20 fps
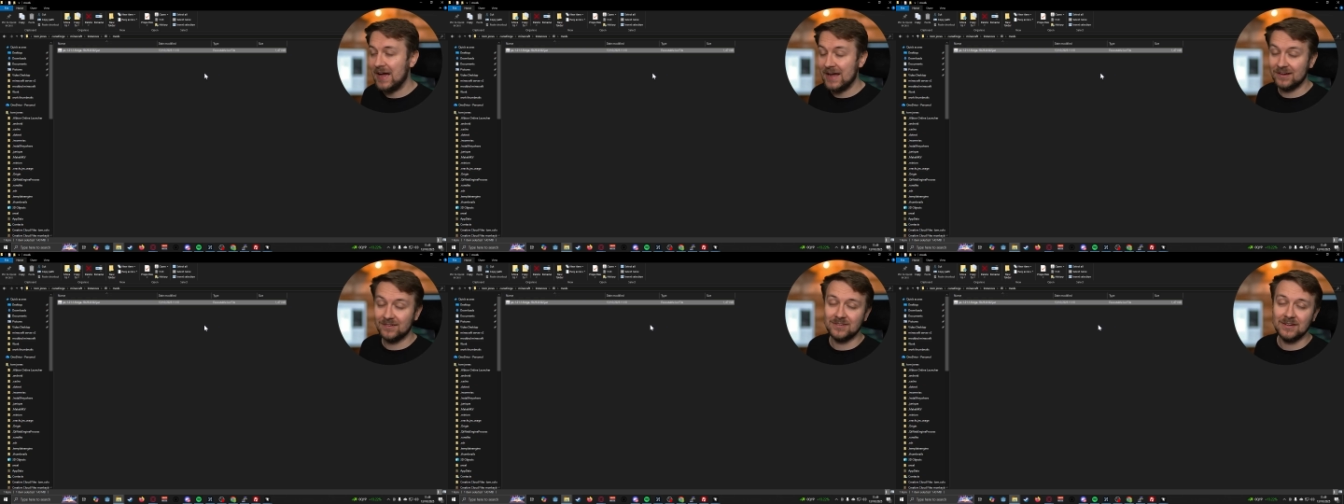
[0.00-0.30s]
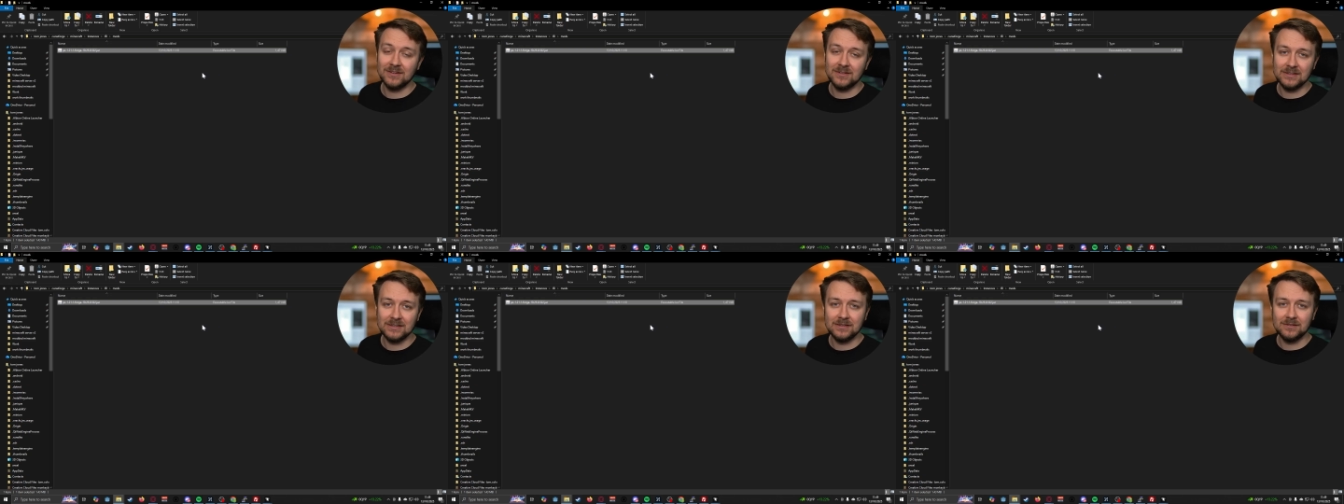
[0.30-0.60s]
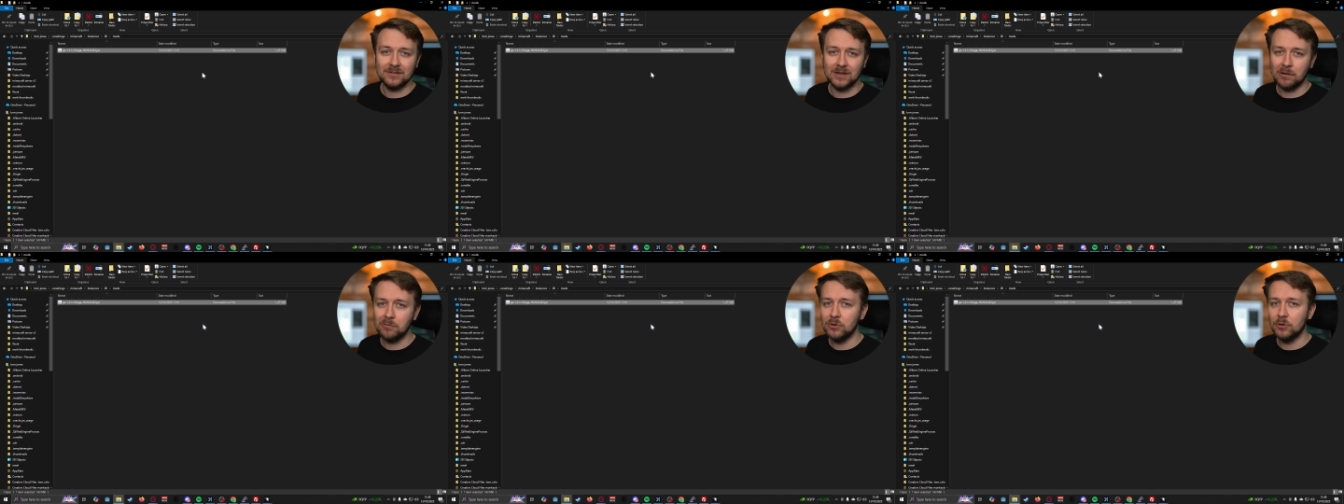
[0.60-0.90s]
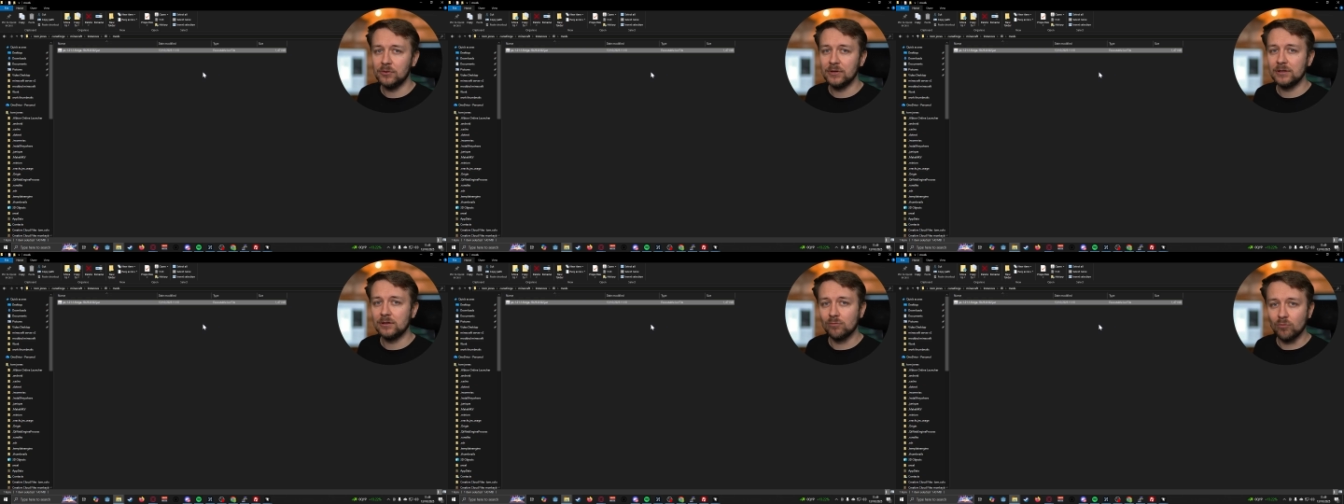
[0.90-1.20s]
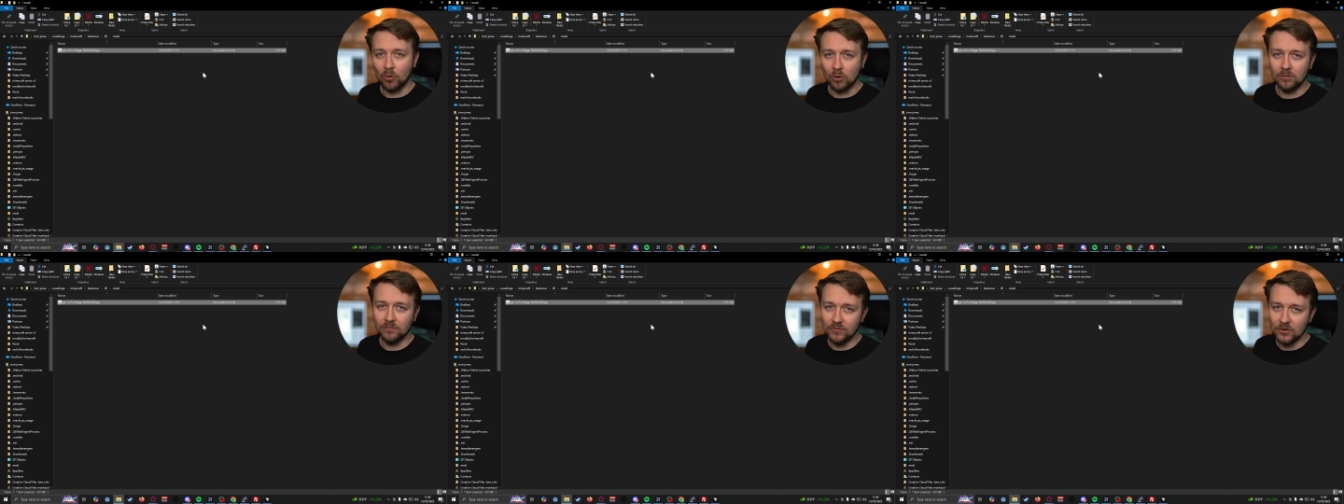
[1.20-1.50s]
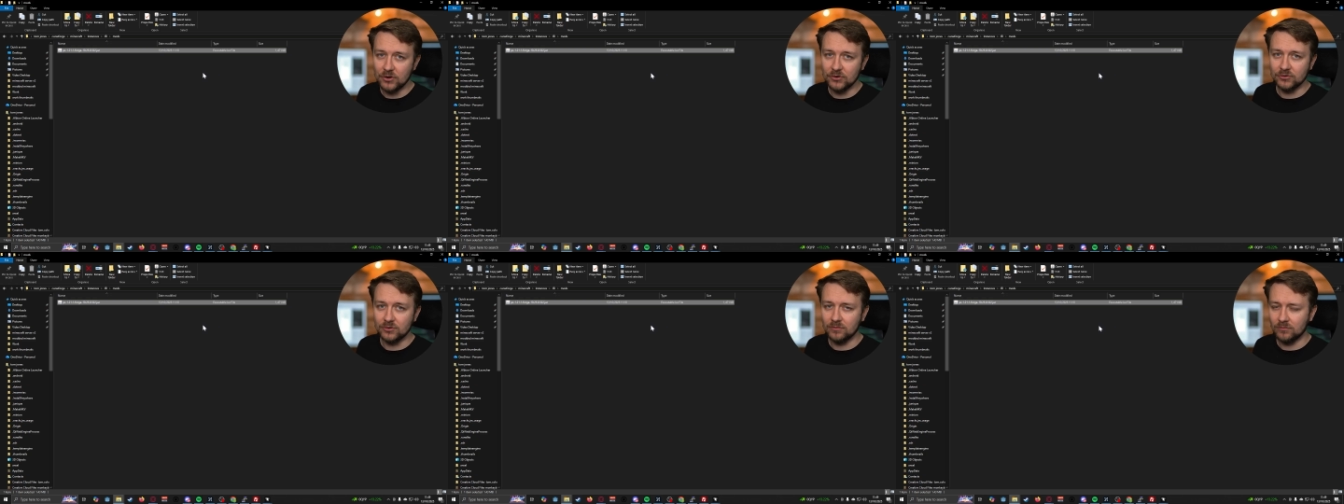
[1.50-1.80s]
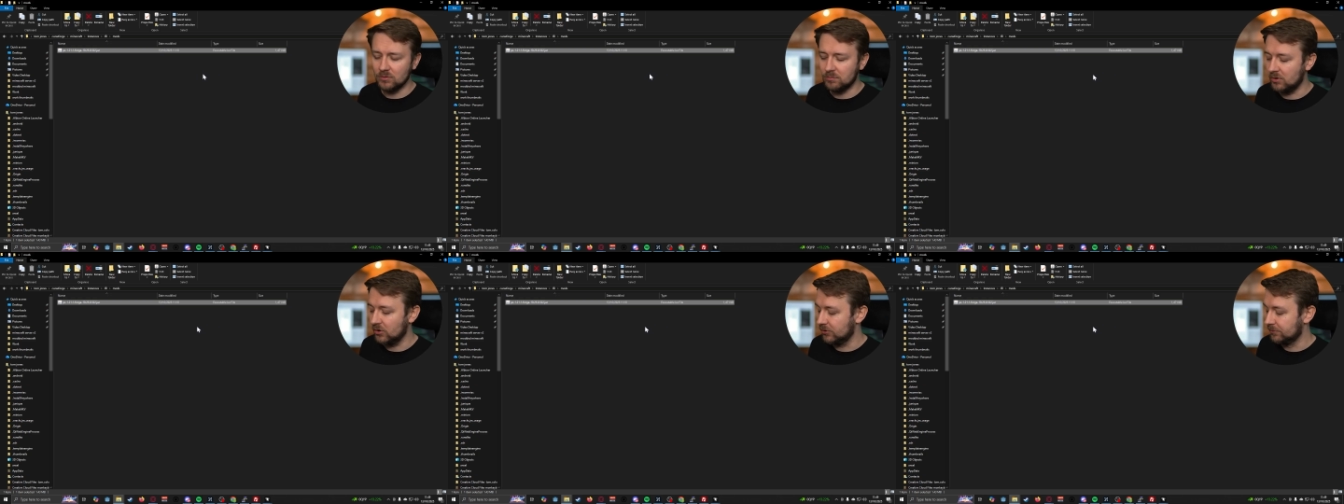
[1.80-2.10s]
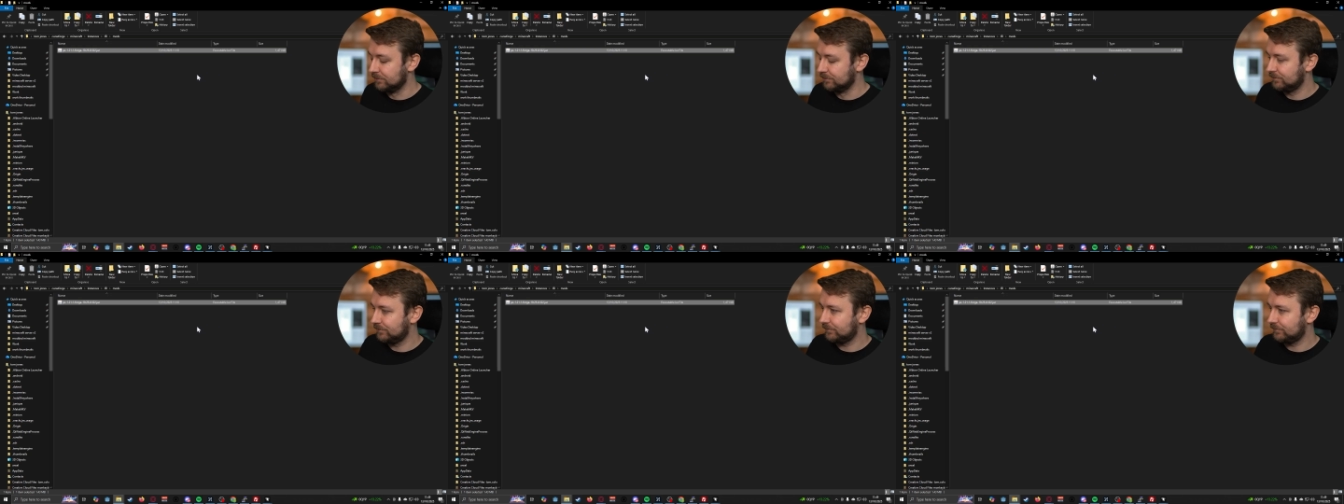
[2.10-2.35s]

accidentally downloading the wrong version of the mod.